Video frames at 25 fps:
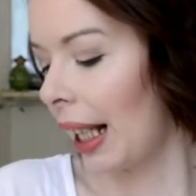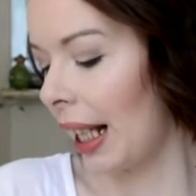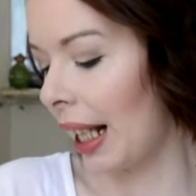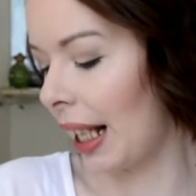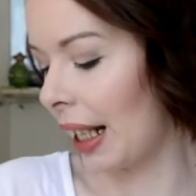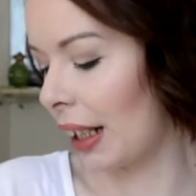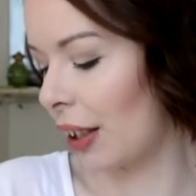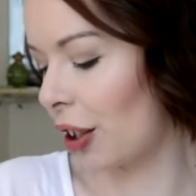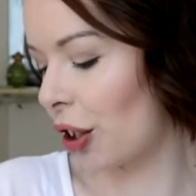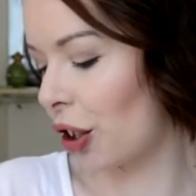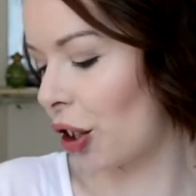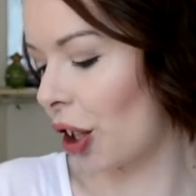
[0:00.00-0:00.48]

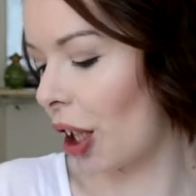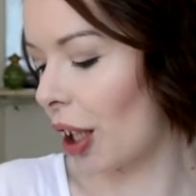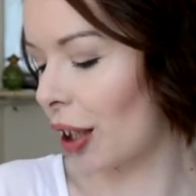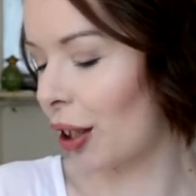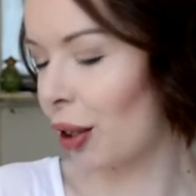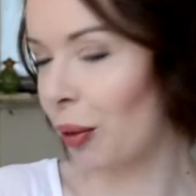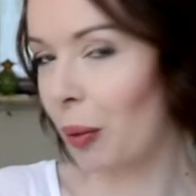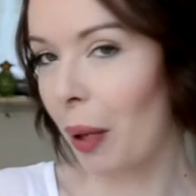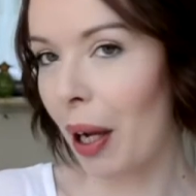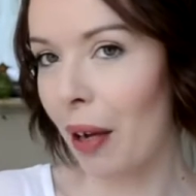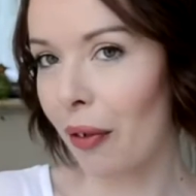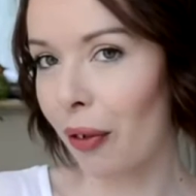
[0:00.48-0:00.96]
It's
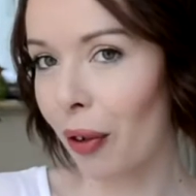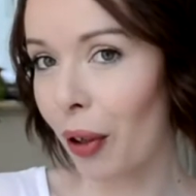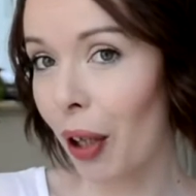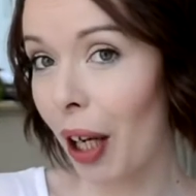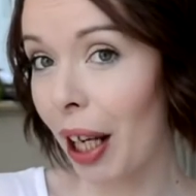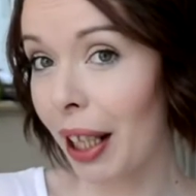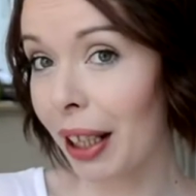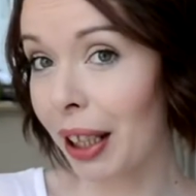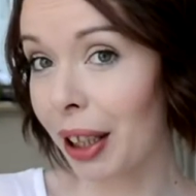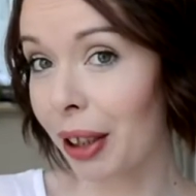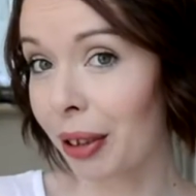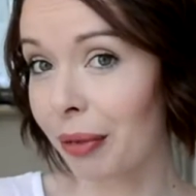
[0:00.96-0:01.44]
just whether
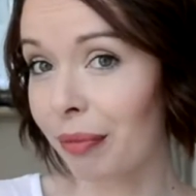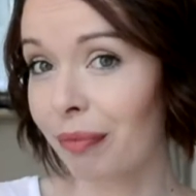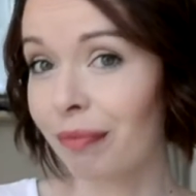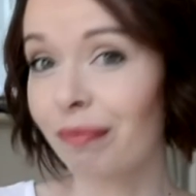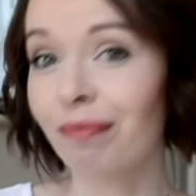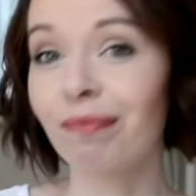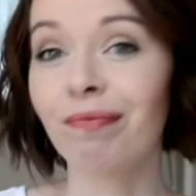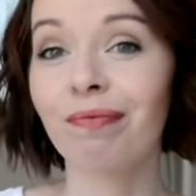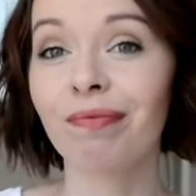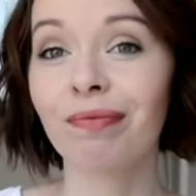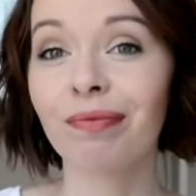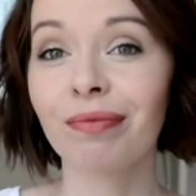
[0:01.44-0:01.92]
I
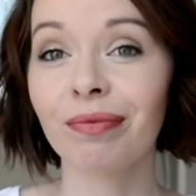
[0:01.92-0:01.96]
can